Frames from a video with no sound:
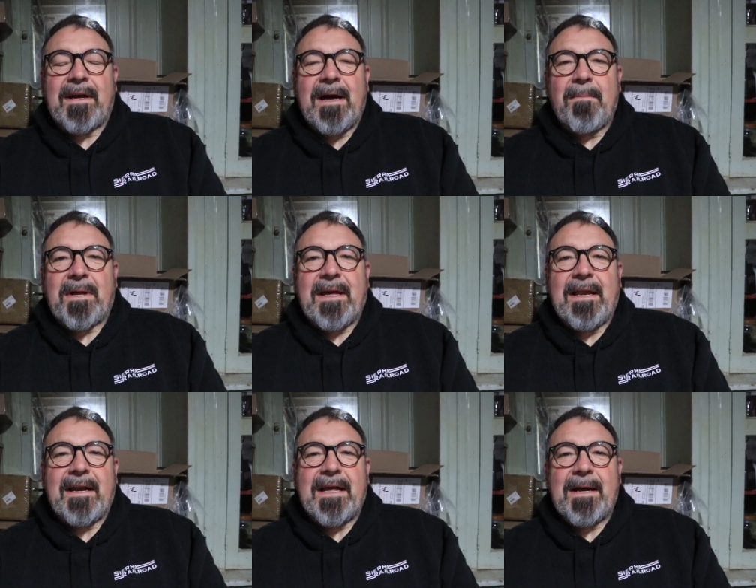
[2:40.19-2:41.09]

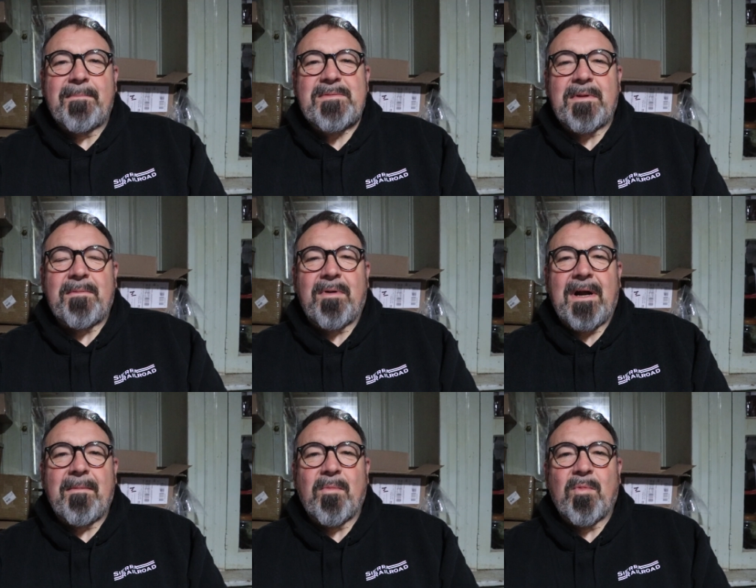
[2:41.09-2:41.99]
complicated amps, but the
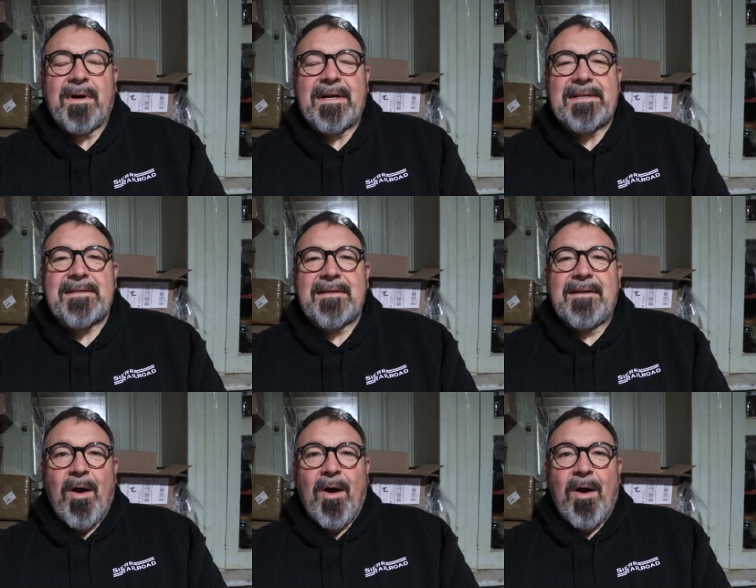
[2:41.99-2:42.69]
problem was